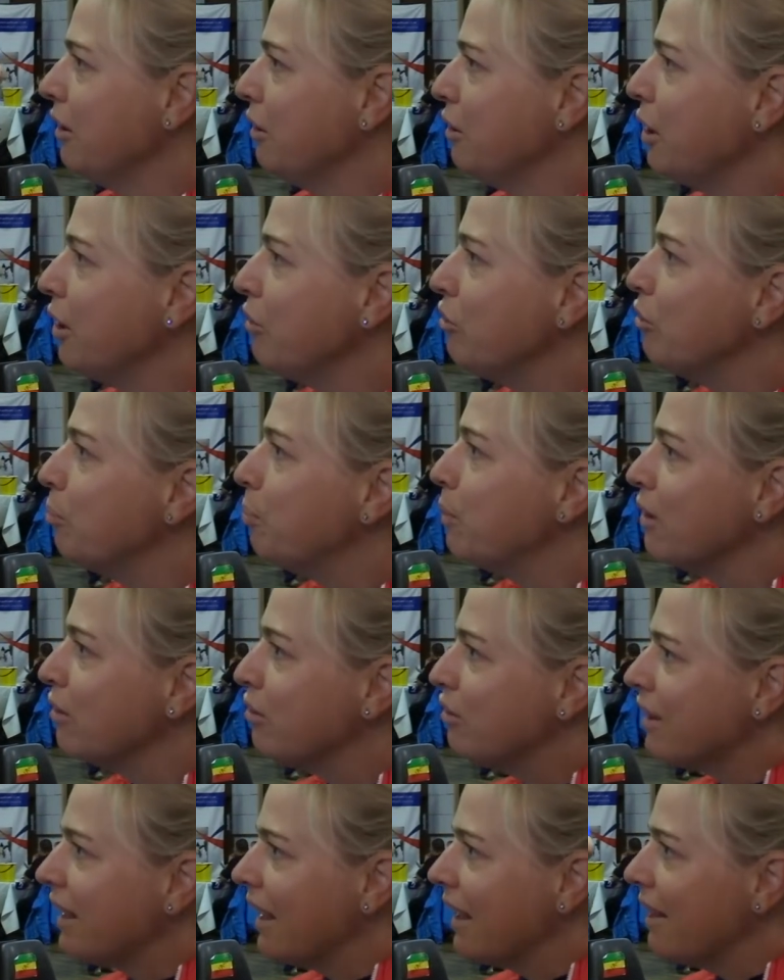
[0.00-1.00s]
You don't just put
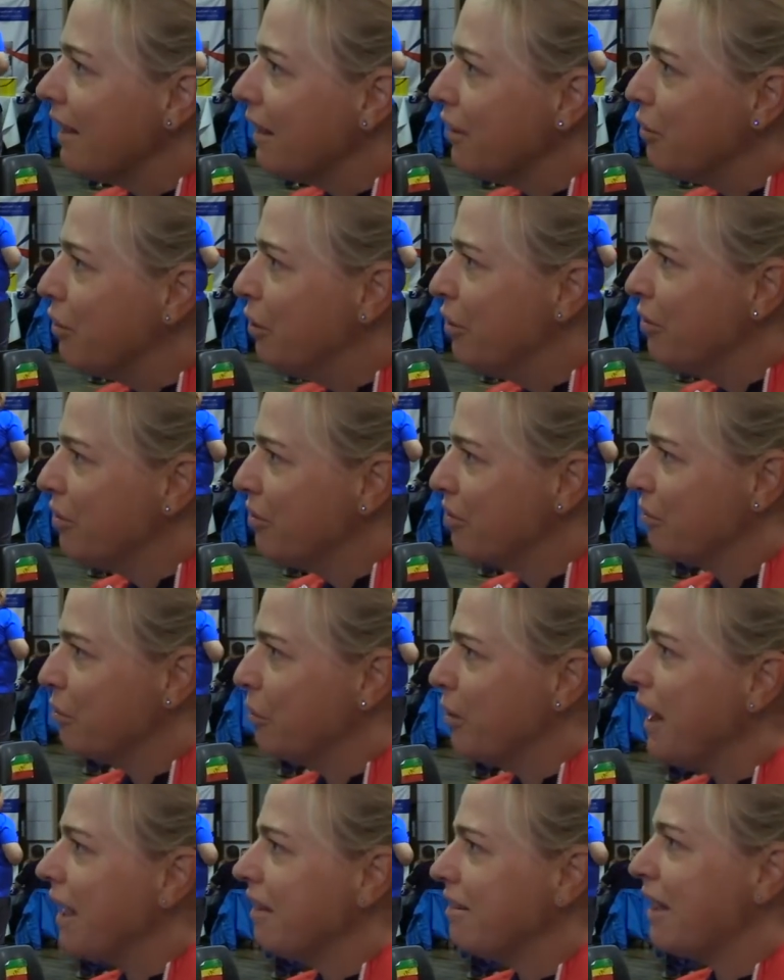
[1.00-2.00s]
us together, you
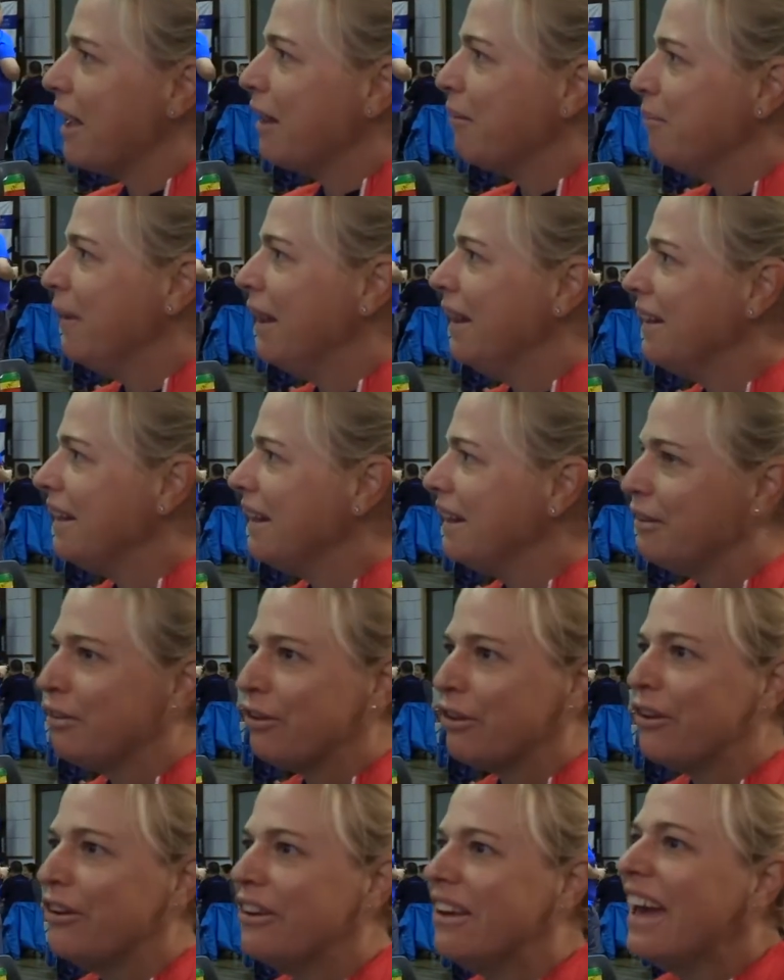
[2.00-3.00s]
sort us out mentally
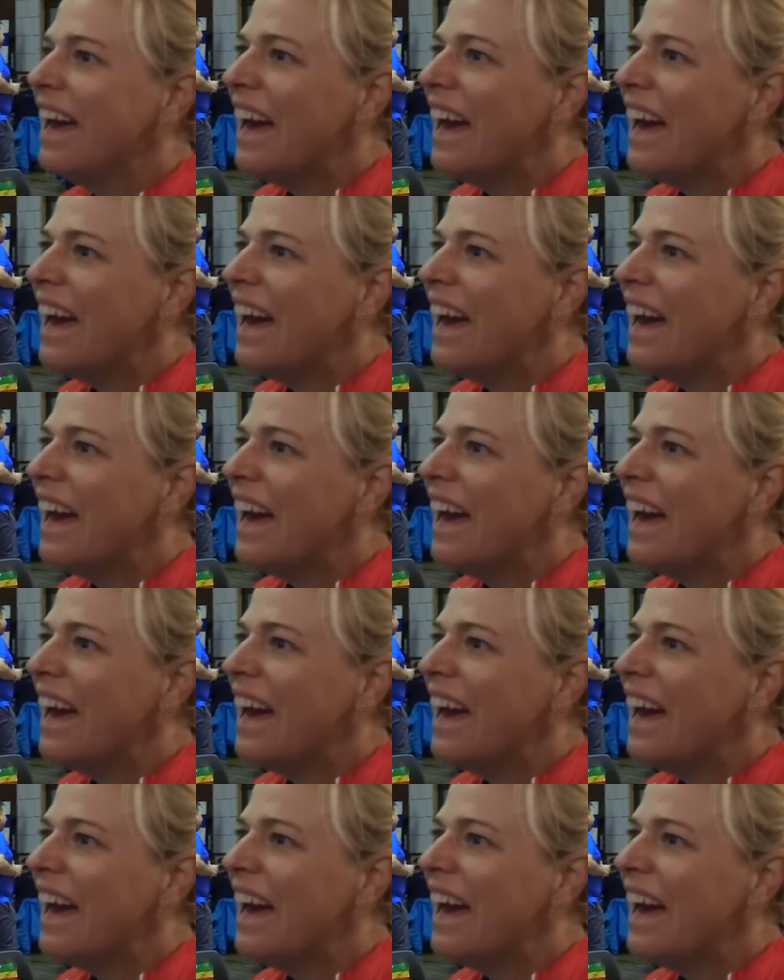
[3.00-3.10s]
too.